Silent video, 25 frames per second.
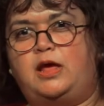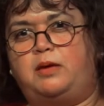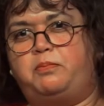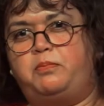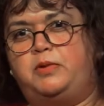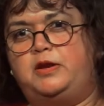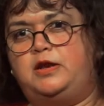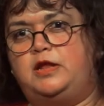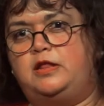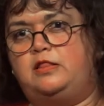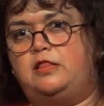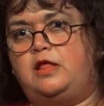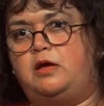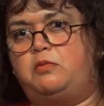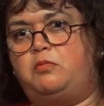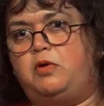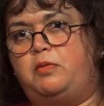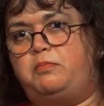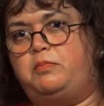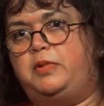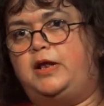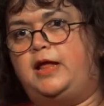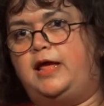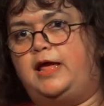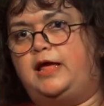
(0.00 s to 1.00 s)
happen in that
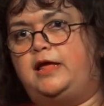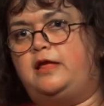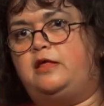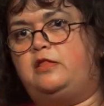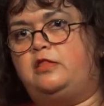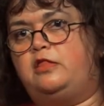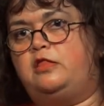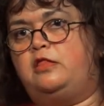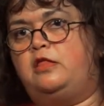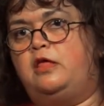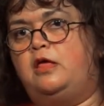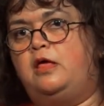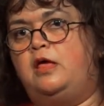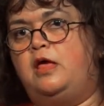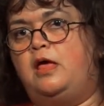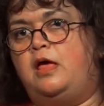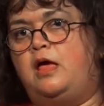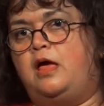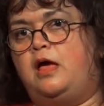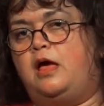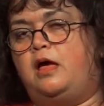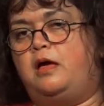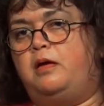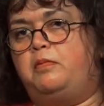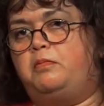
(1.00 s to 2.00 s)
one place.
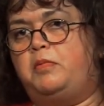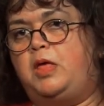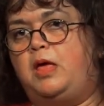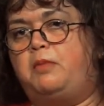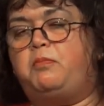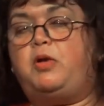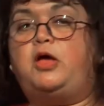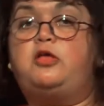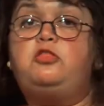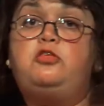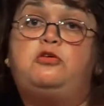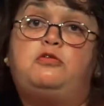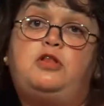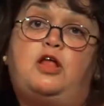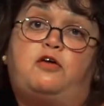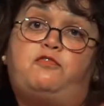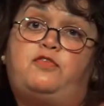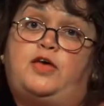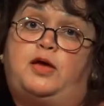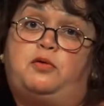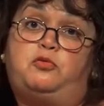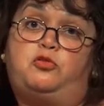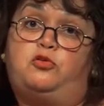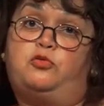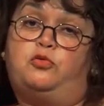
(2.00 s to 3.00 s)
Um, but I do love
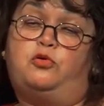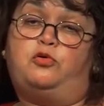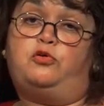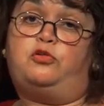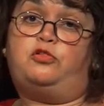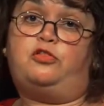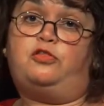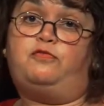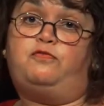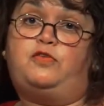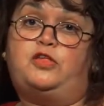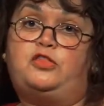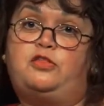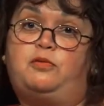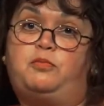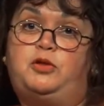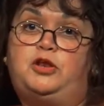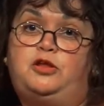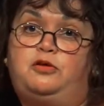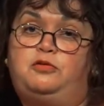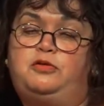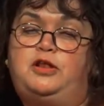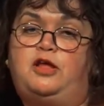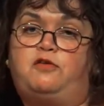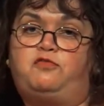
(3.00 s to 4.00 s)
outdoors. For someone
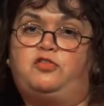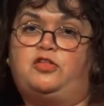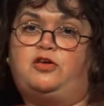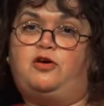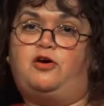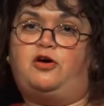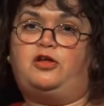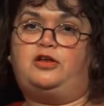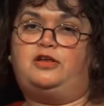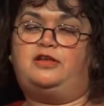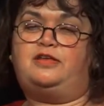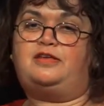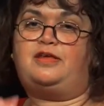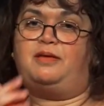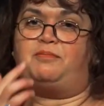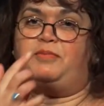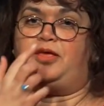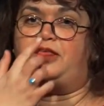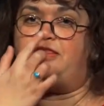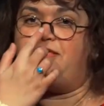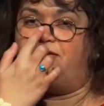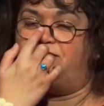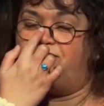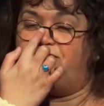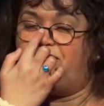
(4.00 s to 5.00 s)
who loves gardens, I'm
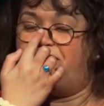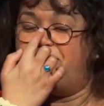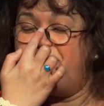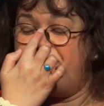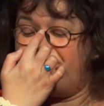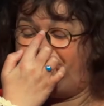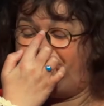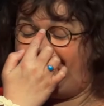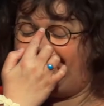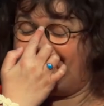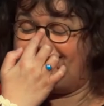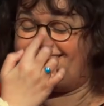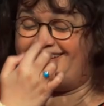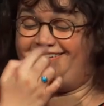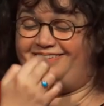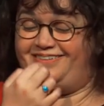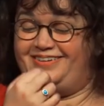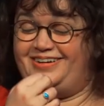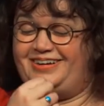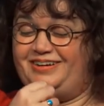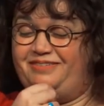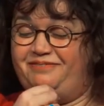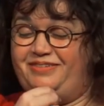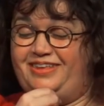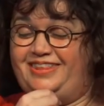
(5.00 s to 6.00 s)
actually a very bad
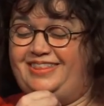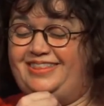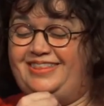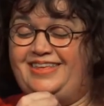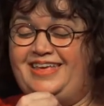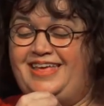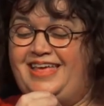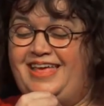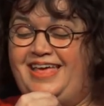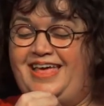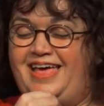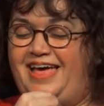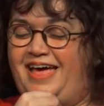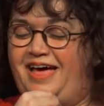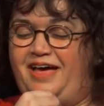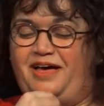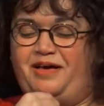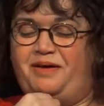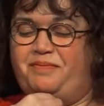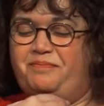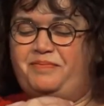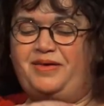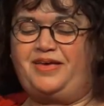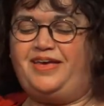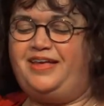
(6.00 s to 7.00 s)
gardener with,
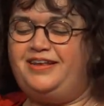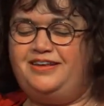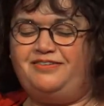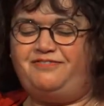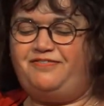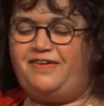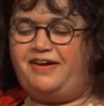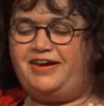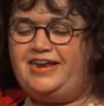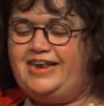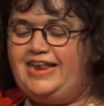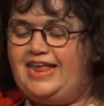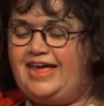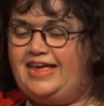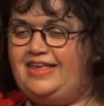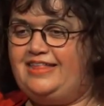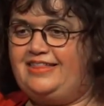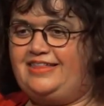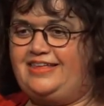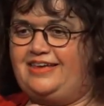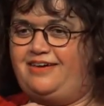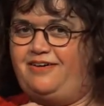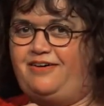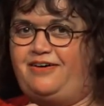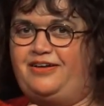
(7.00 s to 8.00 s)
um, and a very
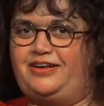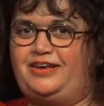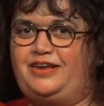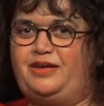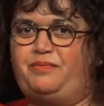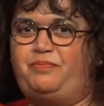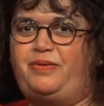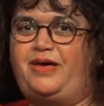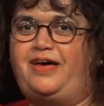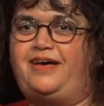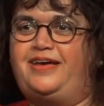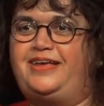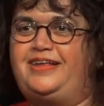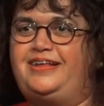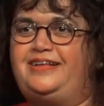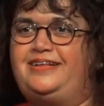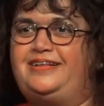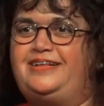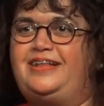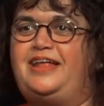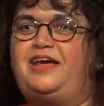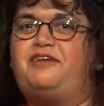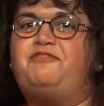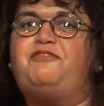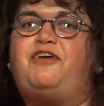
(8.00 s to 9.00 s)
lazy gardener, but I
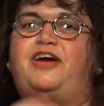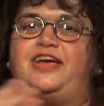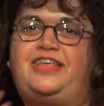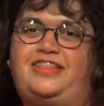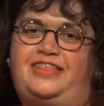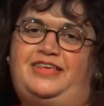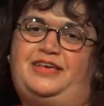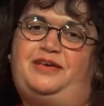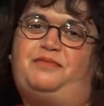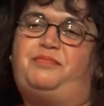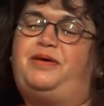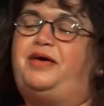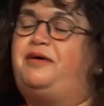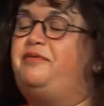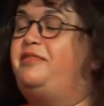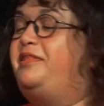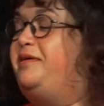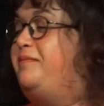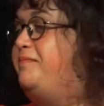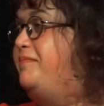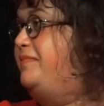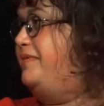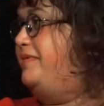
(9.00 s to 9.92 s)
like writing about them.